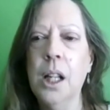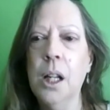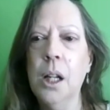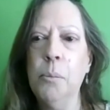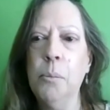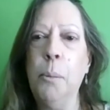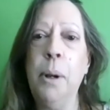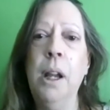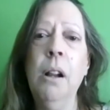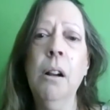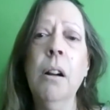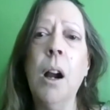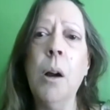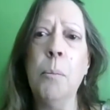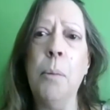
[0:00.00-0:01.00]

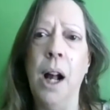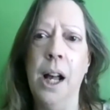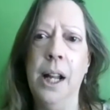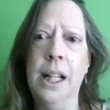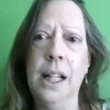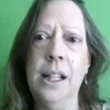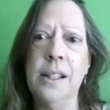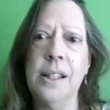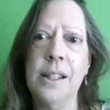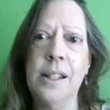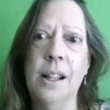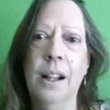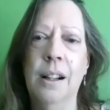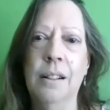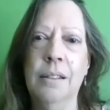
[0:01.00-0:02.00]
prepare our bodies
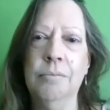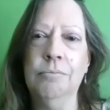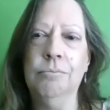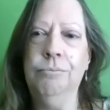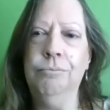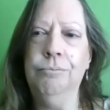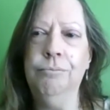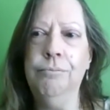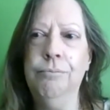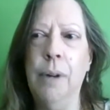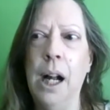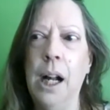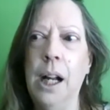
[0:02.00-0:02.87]
by